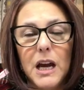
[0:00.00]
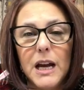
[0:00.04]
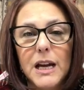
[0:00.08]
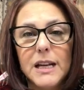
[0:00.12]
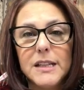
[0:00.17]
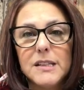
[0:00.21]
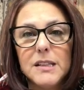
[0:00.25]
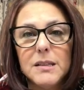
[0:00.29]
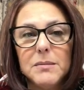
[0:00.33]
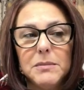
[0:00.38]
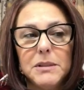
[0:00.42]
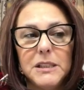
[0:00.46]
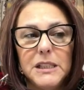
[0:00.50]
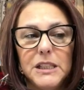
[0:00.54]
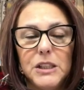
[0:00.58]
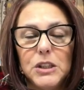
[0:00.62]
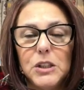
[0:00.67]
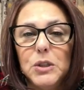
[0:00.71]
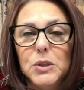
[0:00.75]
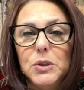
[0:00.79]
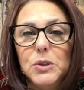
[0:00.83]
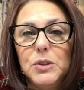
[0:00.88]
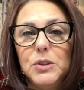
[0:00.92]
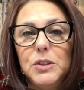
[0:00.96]
awesomely
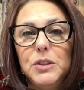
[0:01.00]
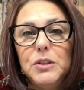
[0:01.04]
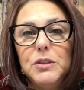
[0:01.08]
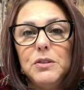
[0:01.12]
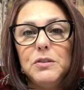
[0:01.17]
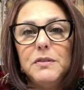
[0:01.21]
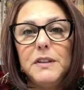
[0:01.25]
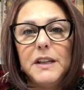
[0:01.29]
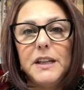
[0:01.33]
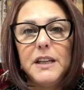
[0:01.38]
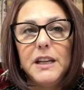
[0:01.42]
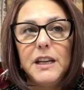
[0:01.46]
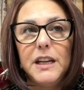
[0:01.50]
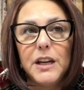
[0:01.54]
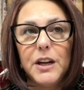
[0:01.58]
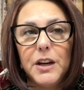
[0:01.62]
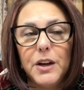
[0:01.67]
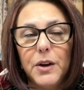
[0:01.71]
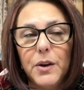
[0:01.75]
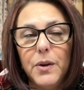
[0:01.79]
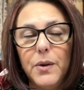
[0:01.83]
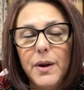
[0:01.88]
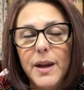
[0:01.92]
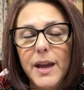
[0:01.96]
cool new
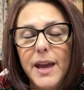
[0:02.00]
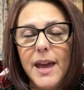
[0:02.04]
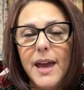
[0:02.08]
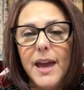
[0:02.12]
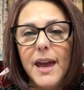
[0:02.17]
video.